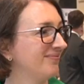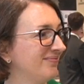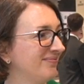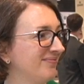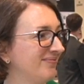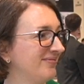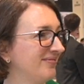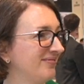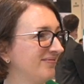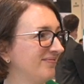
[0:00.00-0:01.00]

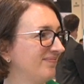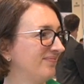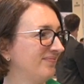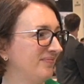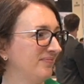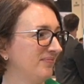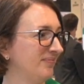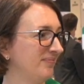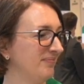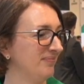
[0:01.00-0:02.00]

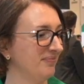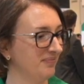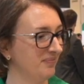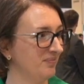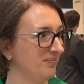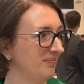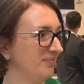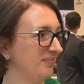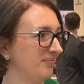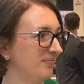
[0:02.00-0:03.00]

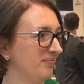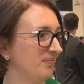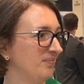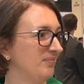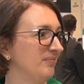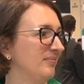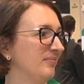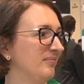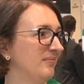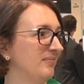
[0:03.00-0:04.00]

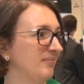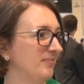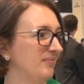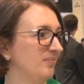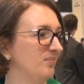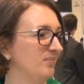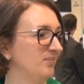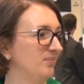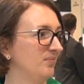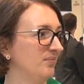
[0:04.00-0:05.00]

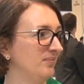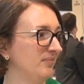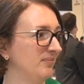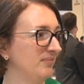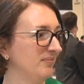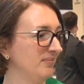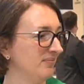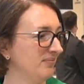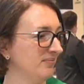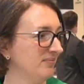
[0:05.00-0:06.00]

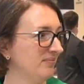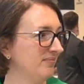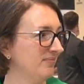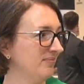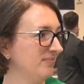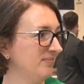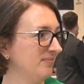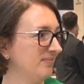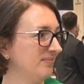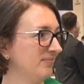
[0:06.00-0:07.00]

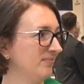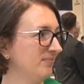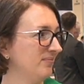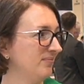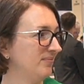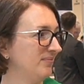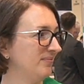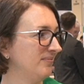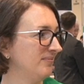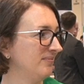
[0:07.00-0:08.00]
The person shown says nothing.